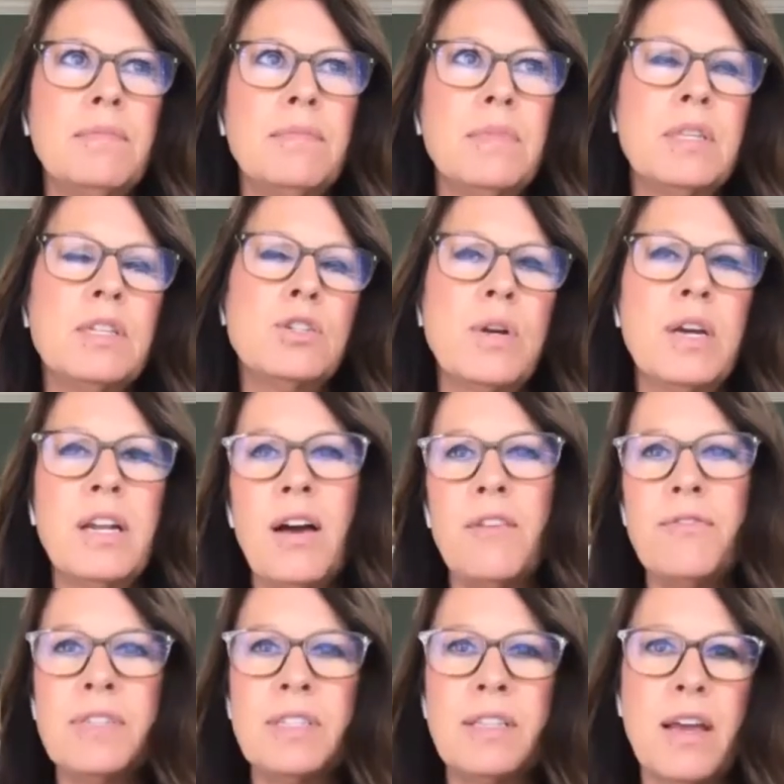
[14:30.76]
The
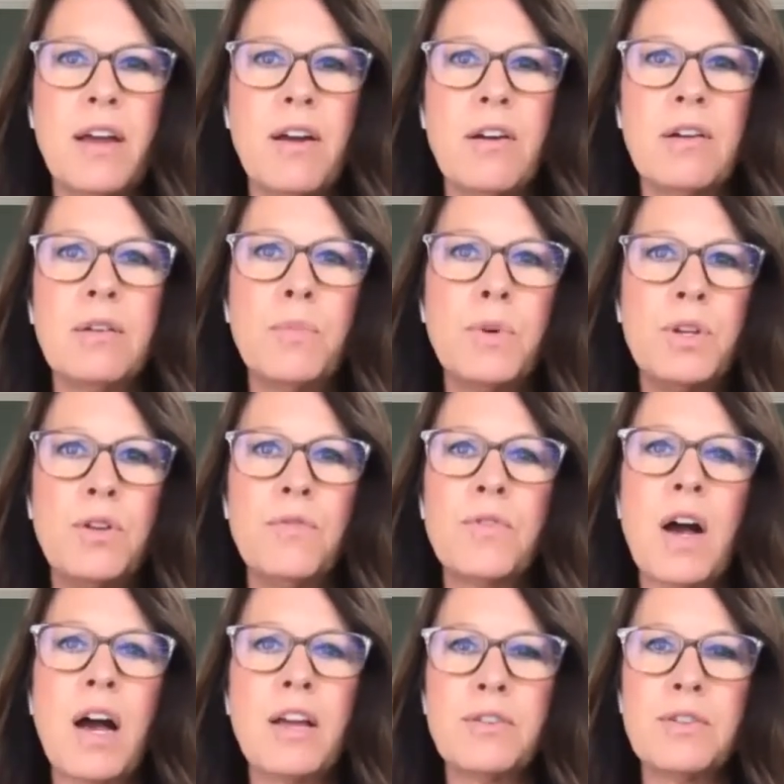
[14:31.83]
trade-off is there when you've
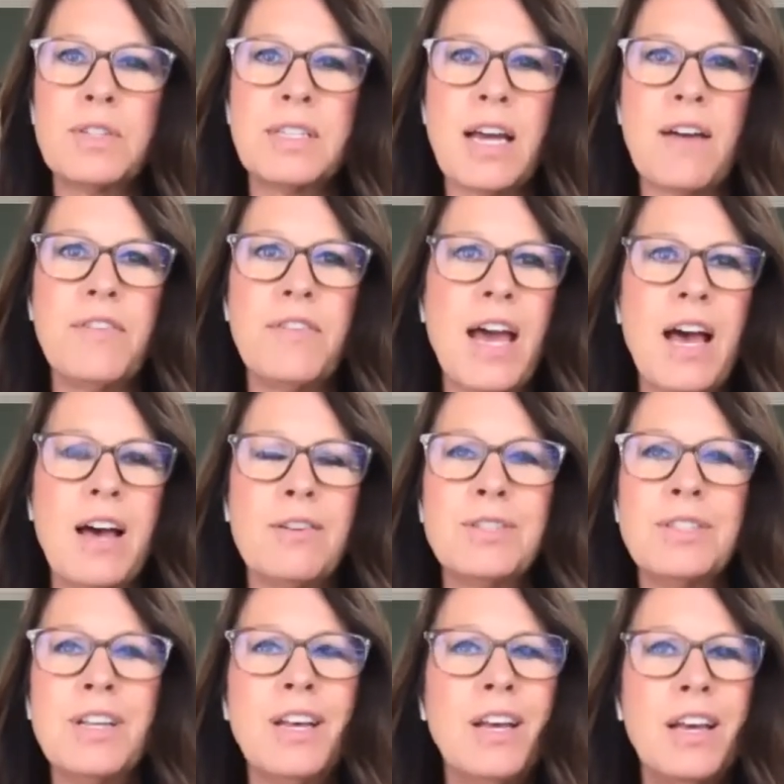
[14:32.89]
got your staff in-house.
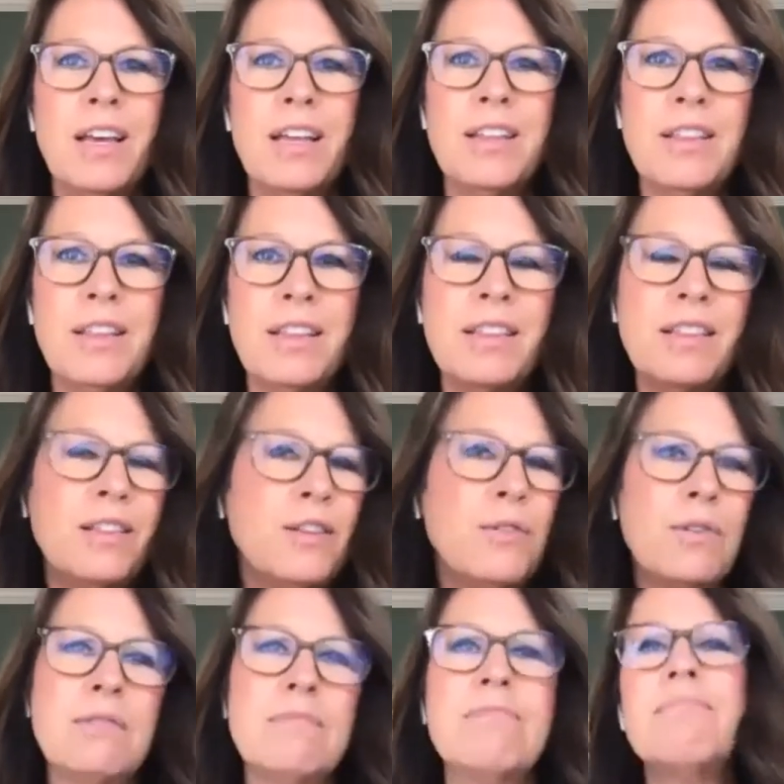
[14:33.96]

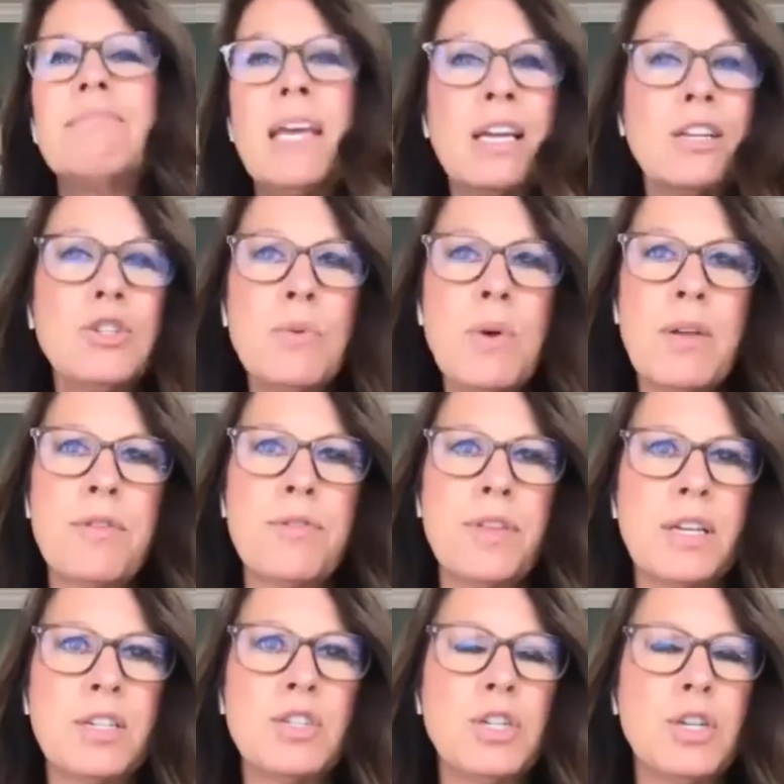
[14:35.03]
They can do other
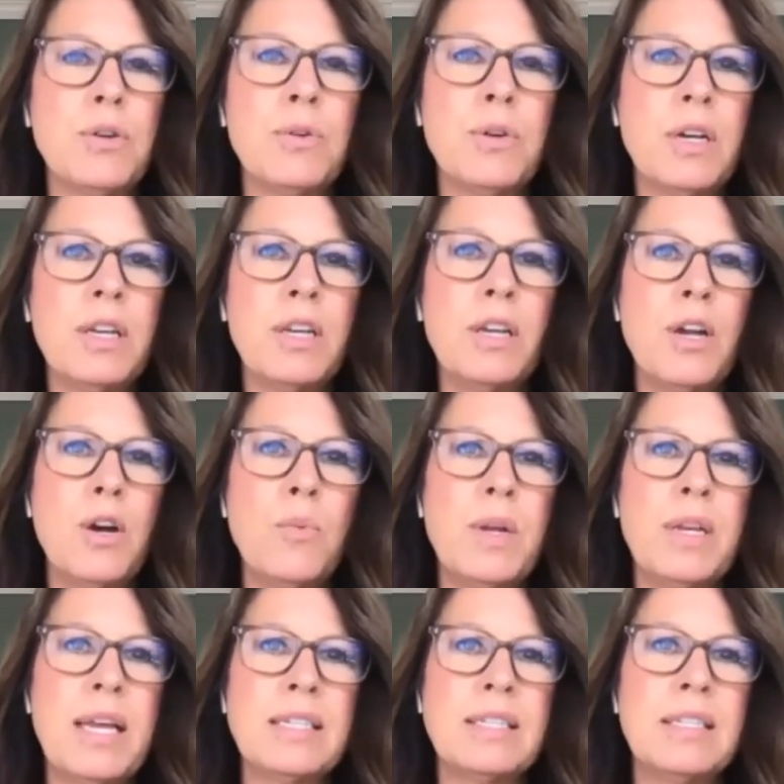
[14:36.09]
things too,
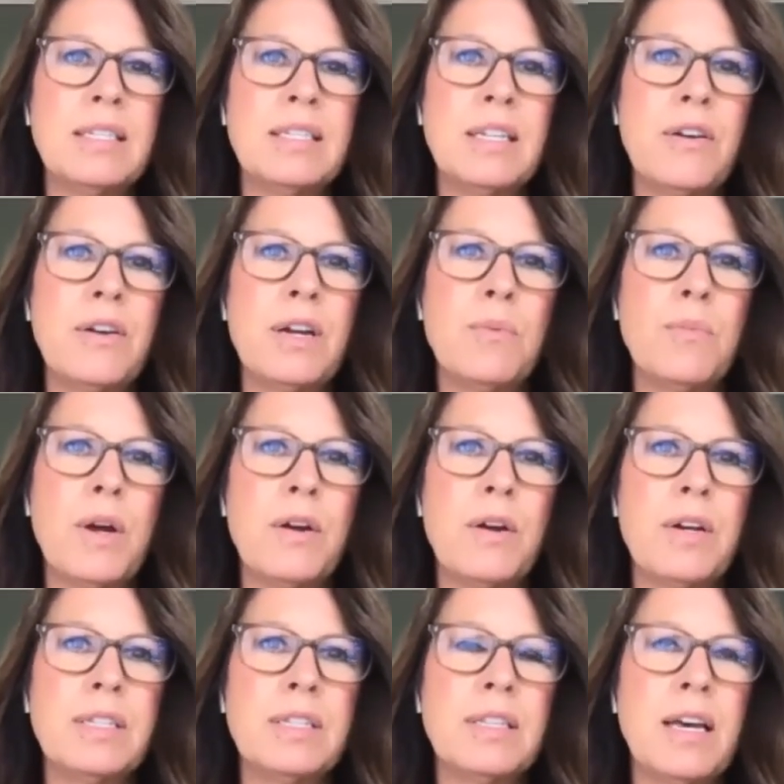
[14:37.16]
when necessary.
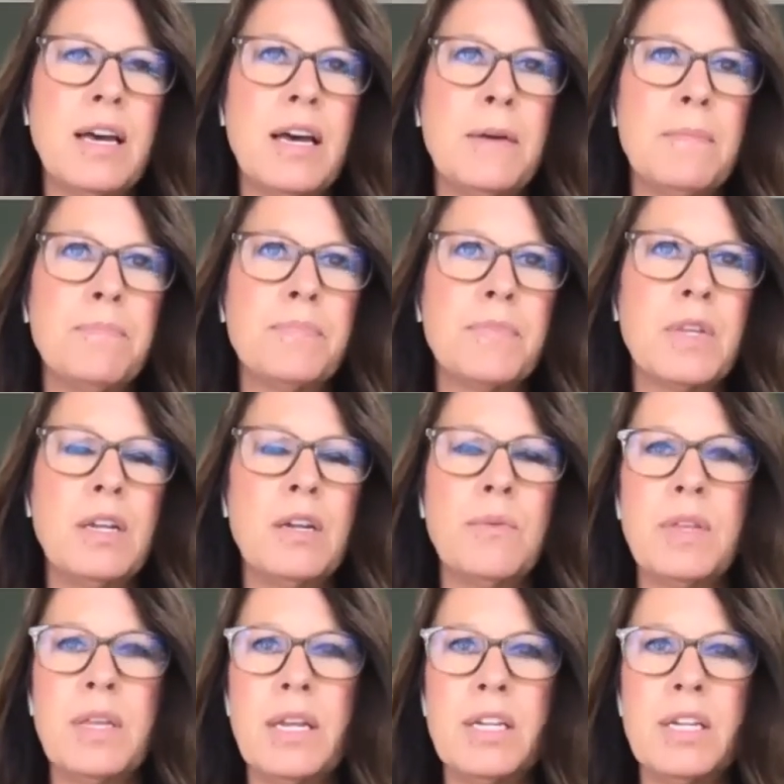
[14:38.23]
Whereas,
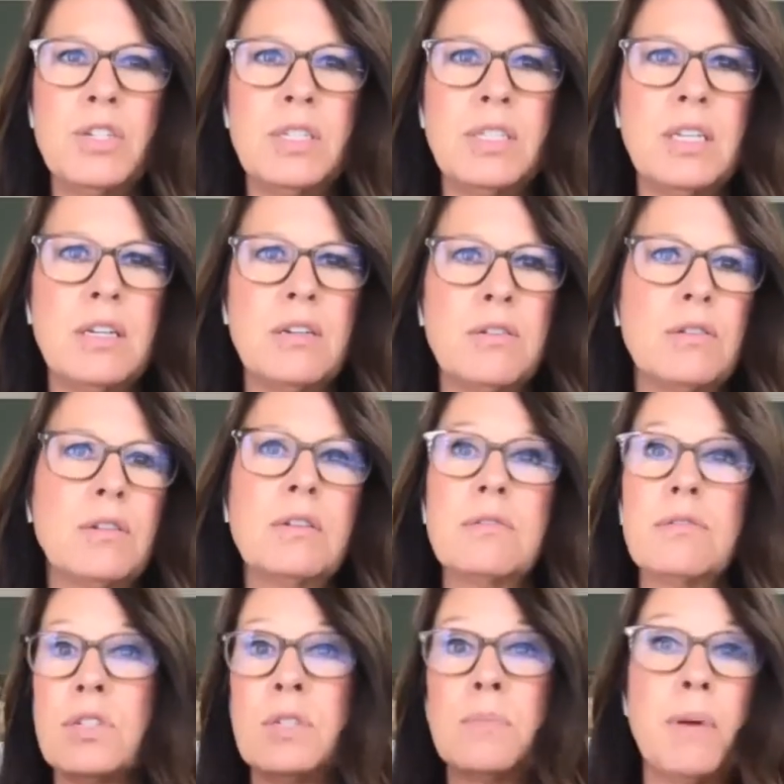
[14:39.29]
with an agency,
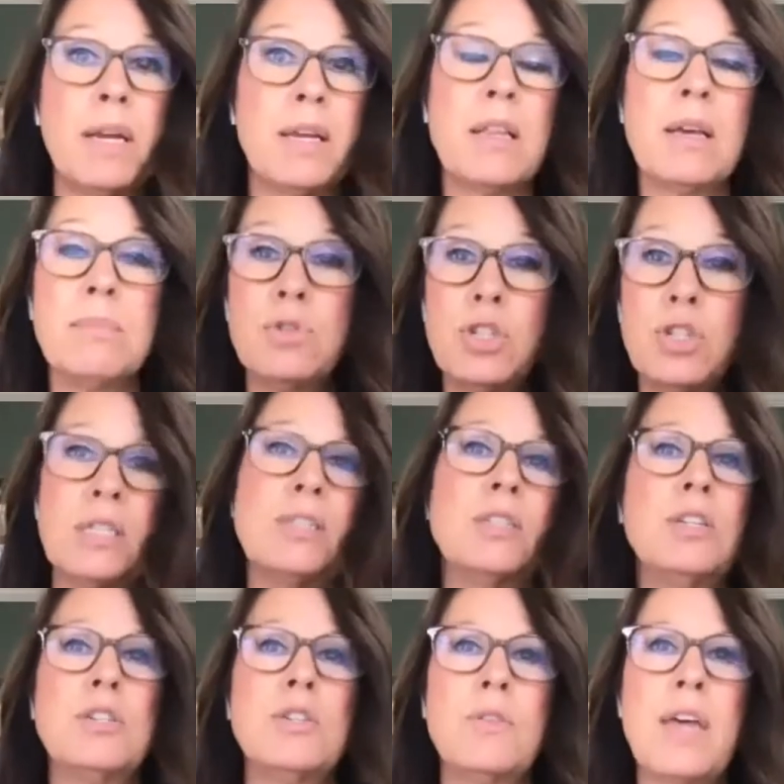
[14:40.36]
you're just paying them just
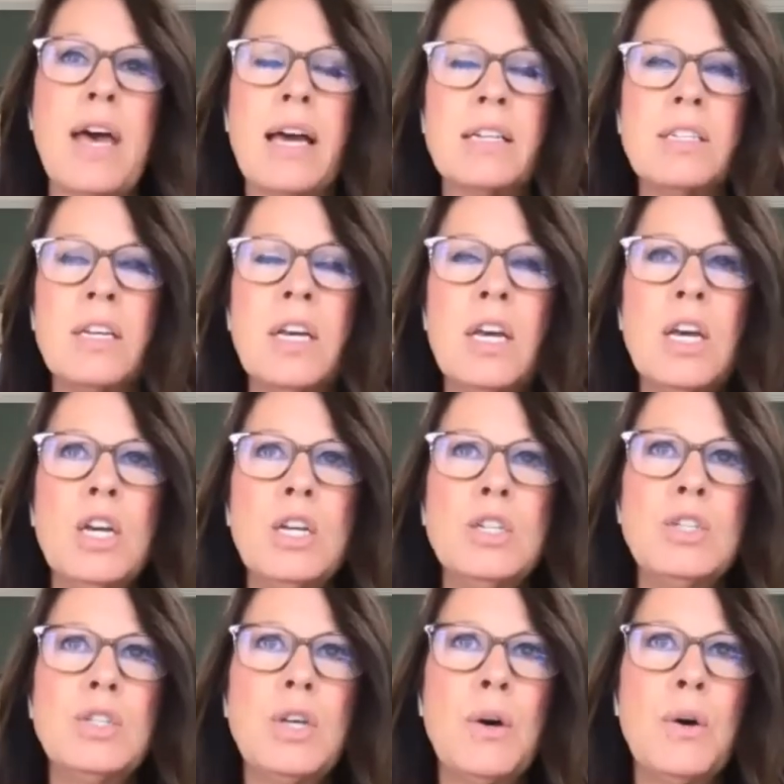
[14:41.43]
to do that.
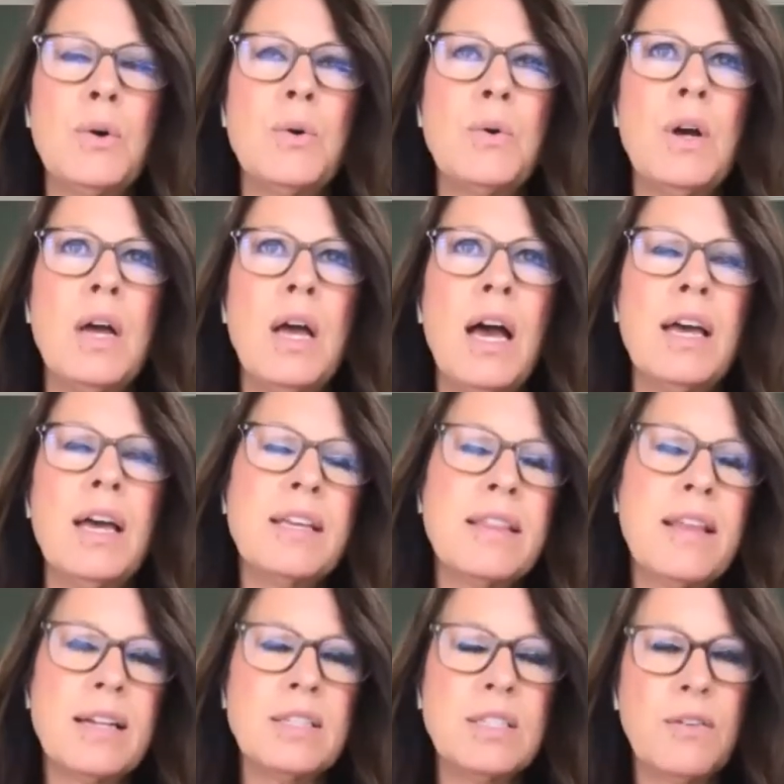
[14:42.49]
So I think
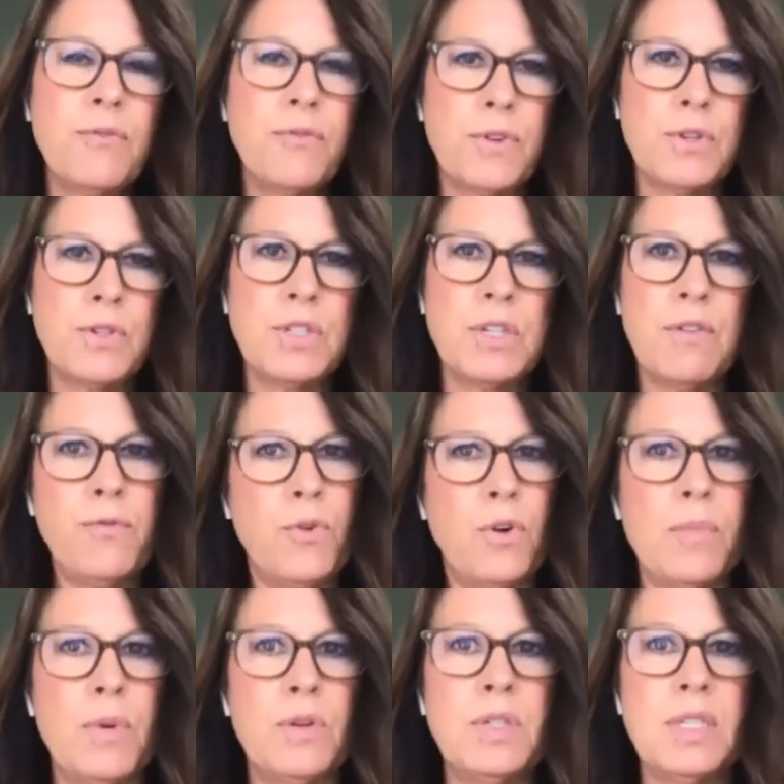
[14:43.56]
that's the first and
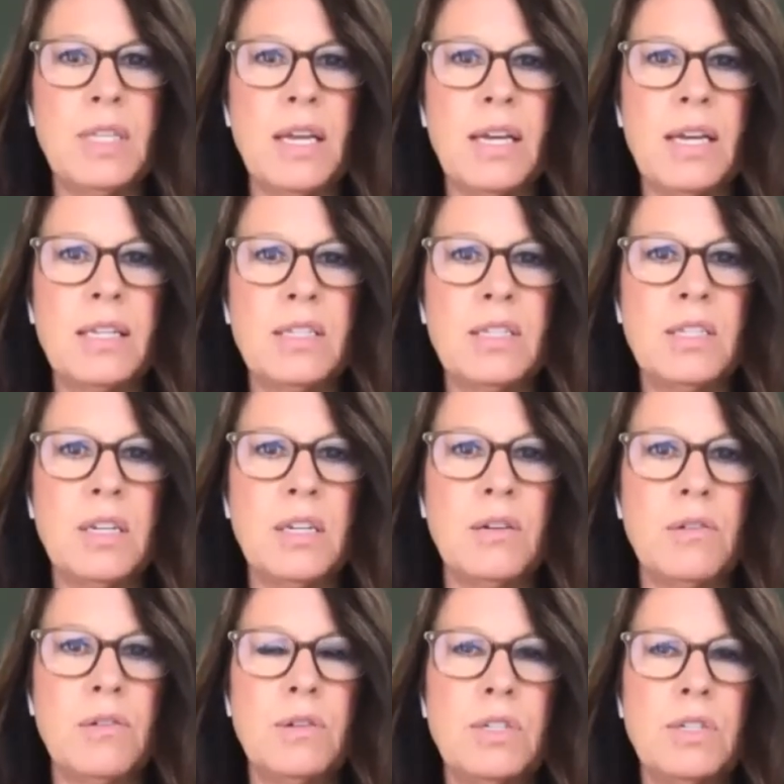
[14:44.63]
foremost thing, is
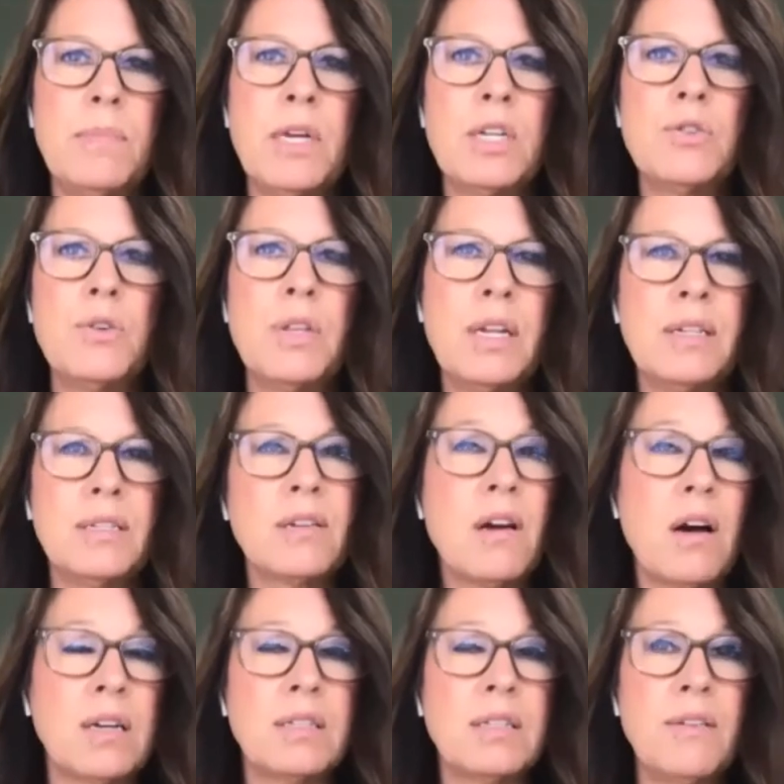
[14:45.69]
to make sure that it's
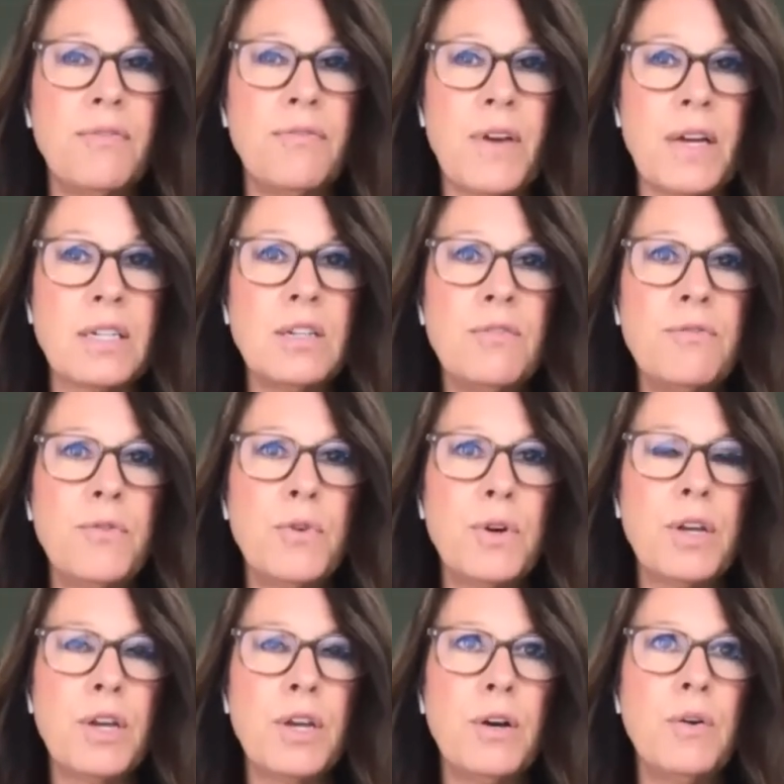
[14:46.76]
cost effective for
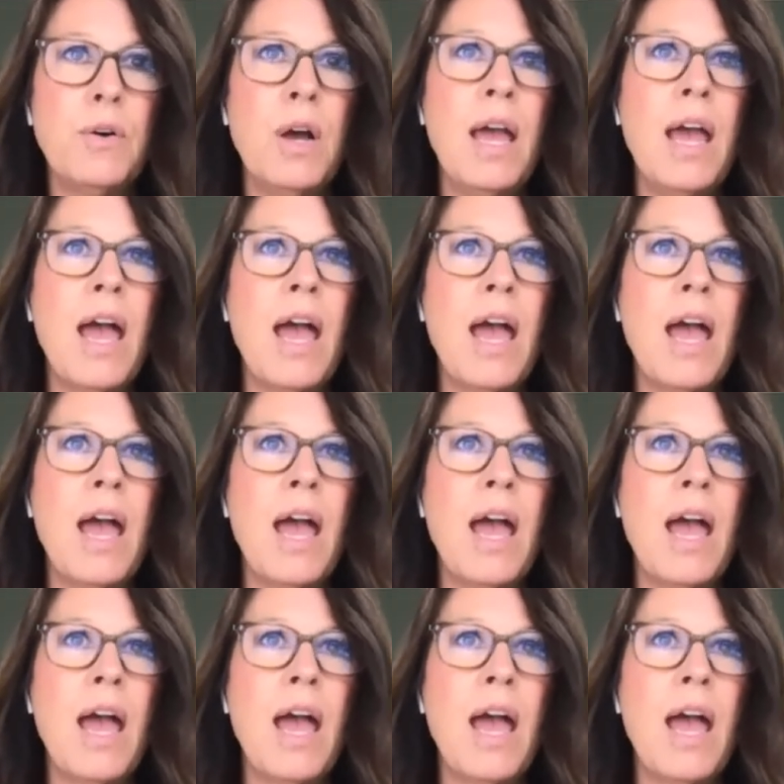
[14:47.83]
you.